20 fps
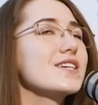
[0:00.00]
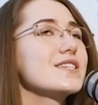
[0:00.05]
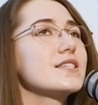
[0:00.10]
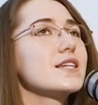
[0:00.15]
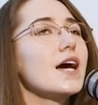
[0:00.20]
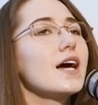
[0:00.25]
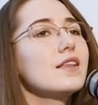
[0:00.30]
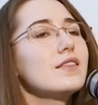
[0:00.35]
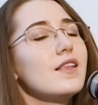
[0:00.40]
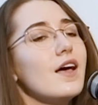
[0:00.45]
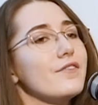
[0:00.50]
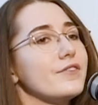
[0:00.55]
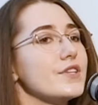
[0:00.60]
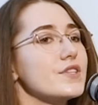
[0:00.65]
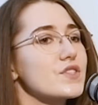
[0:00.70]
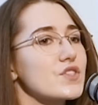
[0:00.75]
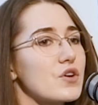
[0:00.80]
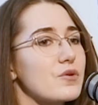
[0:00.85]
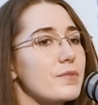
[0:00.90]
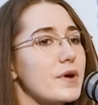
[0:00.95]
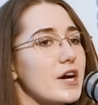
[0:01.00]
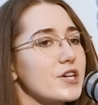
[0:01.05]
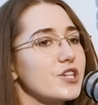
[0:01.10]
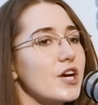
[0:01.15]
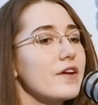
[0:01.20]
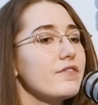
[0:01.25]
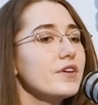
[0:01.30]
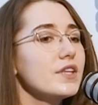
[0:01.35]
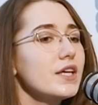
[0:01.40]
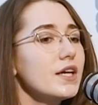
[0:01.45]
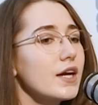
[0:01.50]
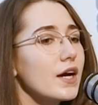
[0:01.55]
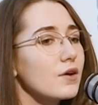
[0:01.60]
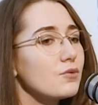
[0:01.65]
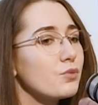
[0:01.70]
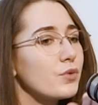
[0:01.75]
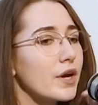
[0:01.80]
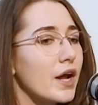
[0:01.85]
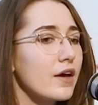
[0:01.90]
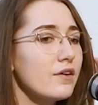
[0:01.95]
I love it so much. I feel like
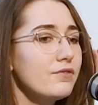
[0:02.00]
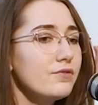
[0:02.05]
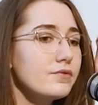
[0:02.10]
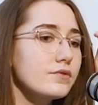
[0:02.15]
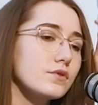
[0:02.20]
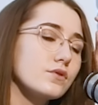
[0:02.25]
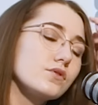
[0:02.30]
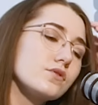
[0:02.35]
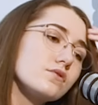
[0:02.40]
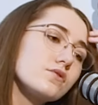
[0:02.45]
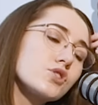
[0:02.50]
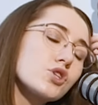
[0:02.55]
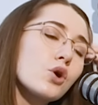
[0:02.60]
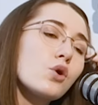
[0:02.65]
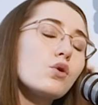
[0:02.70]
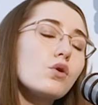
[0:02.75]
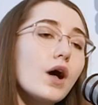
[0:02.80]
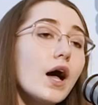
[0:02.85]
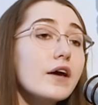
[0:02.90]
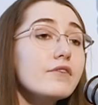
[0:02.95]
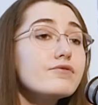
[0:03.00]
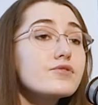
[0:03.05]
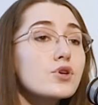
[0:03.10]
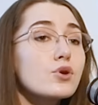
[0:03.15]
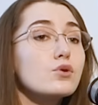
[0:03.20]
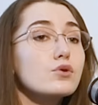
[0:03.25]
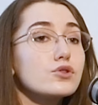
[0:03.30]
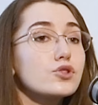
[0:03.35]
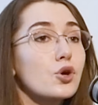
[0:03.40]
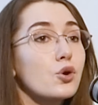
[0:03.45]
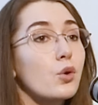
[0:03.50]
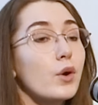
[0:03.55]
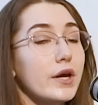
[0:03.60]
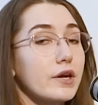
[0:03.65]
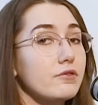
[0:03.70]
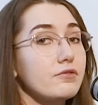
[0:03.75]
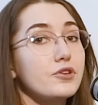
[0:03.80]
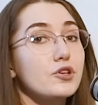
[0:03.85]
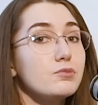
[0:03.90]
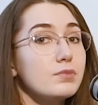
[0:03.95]
when I've told quite
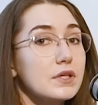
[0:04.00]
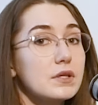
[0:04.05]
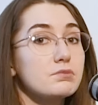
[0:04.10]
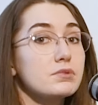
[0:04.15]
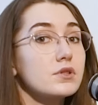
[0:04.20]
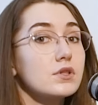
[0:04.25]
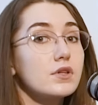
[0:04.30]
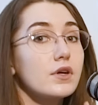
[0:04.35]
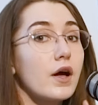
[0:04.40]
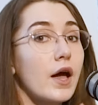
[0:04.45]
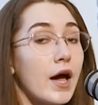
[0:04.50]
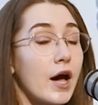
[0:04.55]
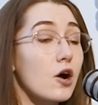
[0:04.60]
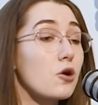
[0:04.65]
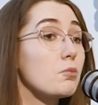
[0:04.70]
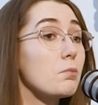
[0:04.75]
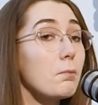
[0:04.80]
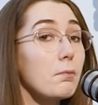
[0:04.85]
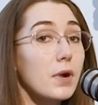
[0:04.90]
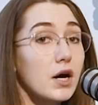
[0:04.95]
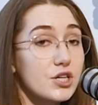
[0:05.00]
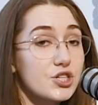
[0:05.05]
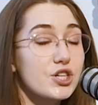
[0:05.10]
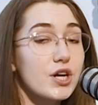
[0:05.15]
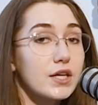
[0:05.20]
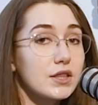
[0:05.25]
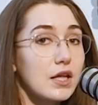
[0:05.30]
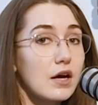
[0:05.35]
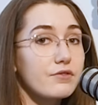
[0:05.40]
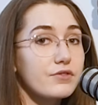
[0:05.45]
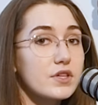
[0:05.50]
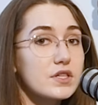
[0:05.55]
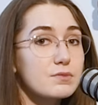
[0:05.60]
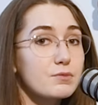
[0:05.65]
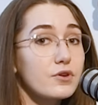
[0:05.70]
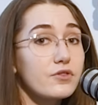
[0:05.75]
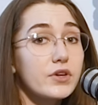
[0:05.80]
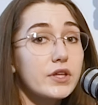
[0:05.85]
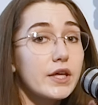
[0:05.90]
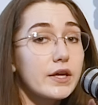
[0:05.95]
a few people how much I love this
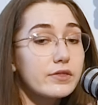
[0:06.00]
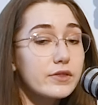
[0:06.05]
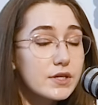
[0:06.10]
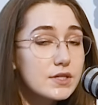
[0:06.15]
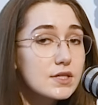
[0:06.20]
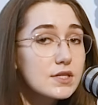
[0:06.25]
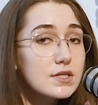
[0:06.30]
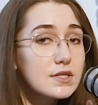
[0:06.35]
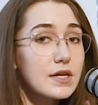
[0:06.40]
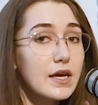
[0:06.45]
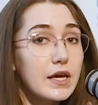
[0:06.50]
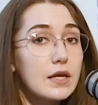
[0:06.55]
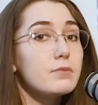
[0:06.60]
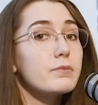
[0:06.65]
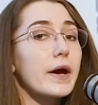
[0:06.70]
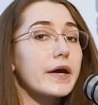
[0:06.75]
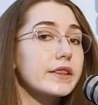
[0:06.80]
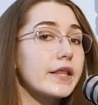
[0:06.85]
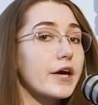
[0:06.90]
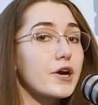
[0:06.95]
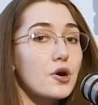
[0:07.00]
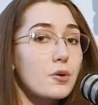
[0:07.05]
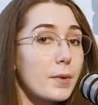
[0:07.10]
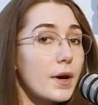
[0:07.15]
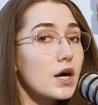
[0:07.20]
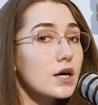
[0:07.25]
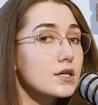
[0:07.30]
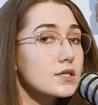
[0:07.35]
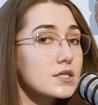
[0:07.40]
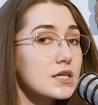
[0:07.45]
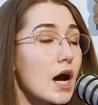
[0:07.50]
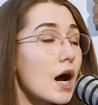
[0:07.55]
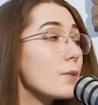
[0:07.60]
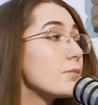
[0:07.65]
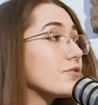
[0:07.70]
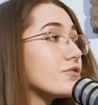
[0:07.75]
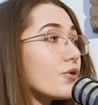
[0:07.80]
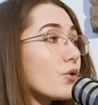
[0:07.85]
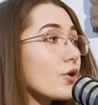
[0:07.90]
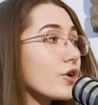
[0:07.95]
movie. Like this is in my Letterboxd
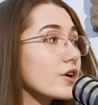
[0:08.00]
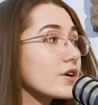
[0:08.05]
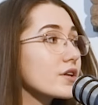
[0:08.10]
top 4.